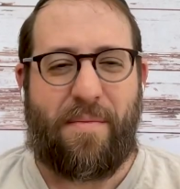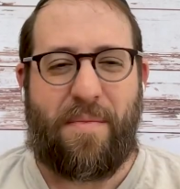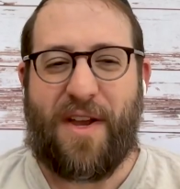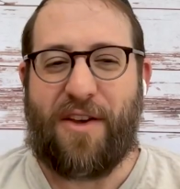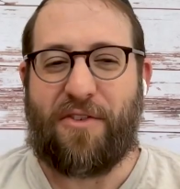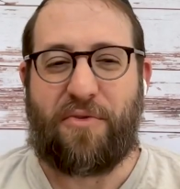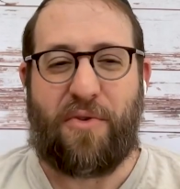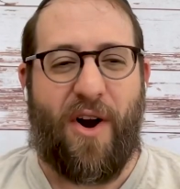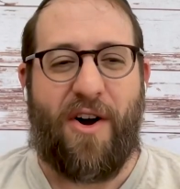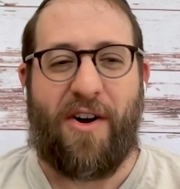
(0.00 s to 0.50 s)

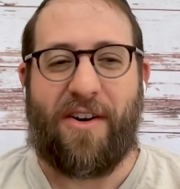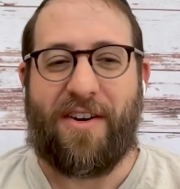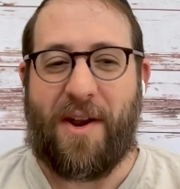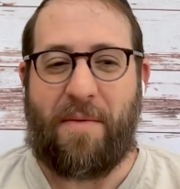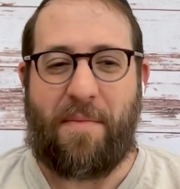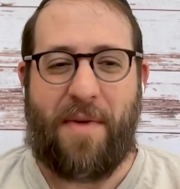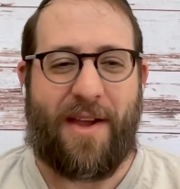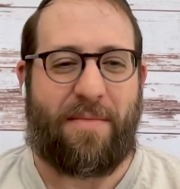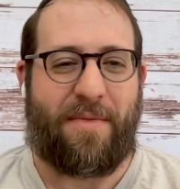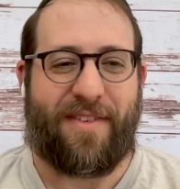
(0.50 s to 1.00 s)
Because we're all
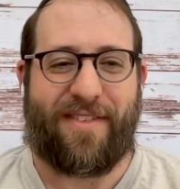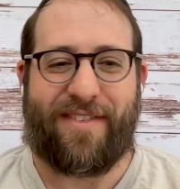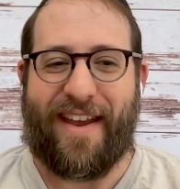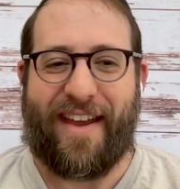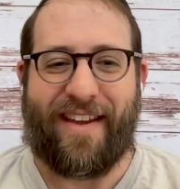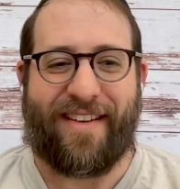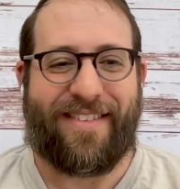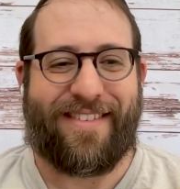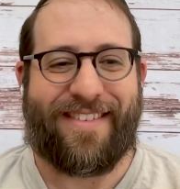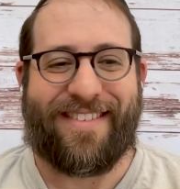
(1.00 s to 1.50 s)
going to make
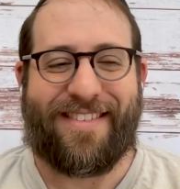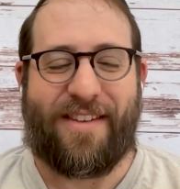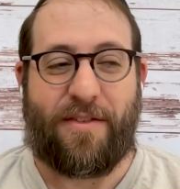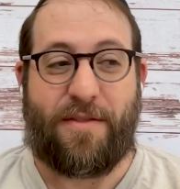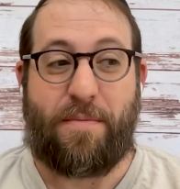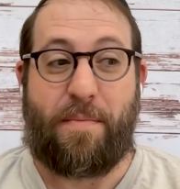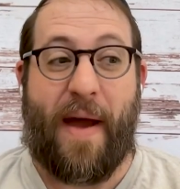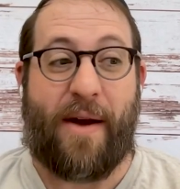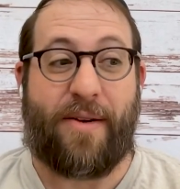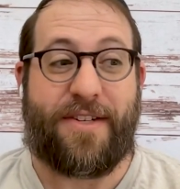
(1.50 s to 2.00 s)
mistakes. So
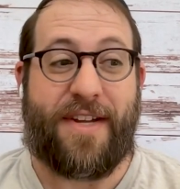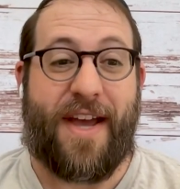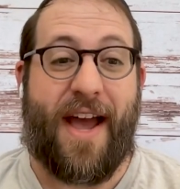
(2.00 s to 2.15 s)
it's bound to